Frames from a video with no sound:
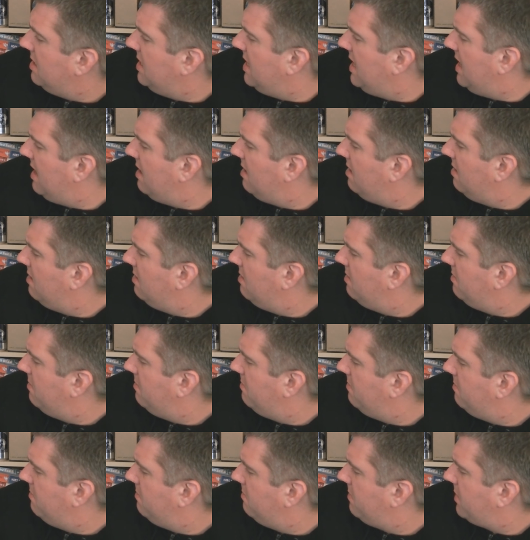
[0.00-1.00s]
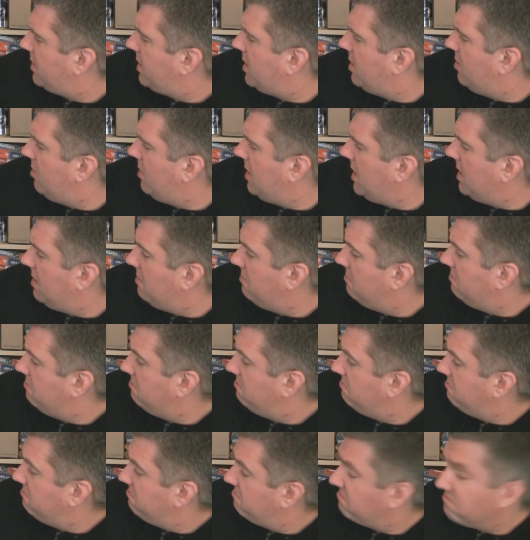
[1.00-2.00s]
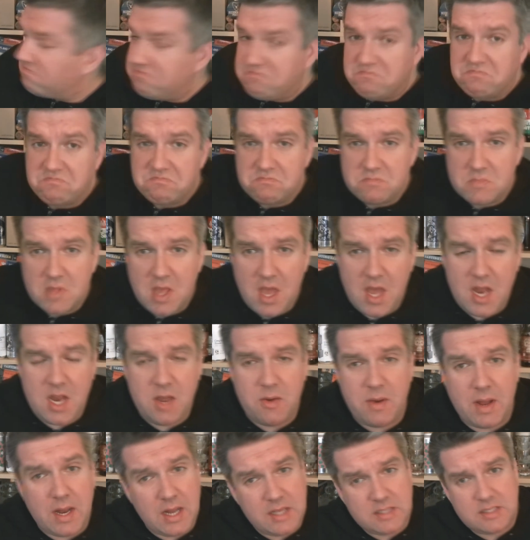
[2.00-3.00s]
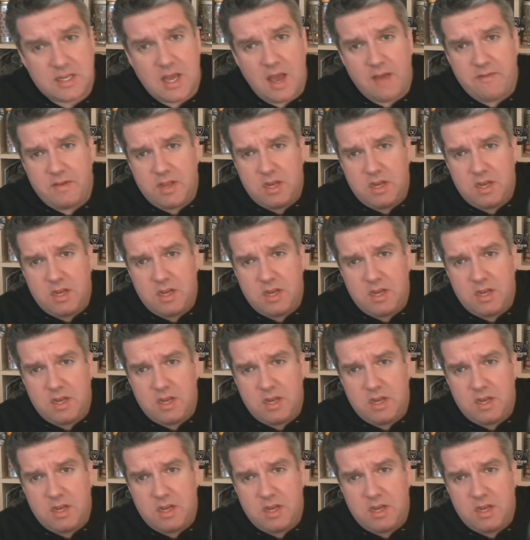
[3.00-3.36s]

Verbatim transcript: yeah, peculiar. Anyway, let's dive